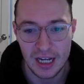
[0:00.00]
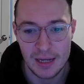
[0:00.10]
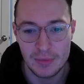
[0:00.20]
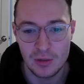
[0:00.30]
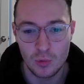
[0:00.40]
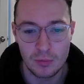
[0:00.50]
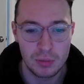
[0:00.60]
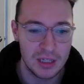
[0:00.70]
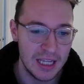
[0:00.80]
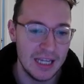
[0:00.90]
I mean, we're
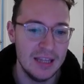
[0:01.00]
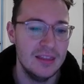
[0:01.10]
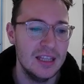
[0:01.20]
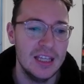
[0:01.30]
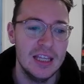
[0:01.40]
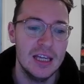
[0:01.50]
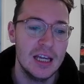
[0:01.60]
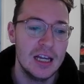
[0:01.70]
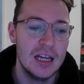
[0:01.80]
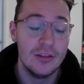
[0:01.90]
playing the
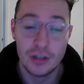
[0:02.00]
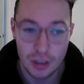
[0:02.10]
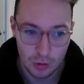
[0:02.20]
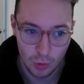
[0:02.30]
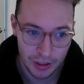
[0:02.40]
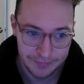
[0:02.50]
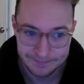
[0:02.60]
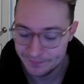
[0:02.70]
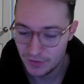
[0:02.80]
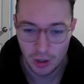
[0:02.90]
good one.
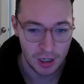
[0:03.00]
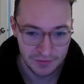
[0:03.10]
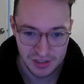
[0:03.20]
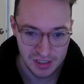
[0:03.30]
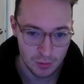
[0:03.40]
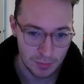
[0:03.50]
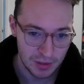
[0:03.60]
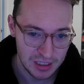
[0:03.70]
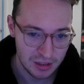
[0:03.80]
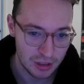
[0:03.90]
Obviously, we're
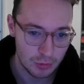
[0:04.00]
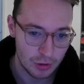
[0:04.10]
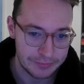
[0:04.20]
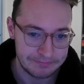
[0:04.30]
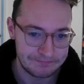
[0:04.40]
playing the good one.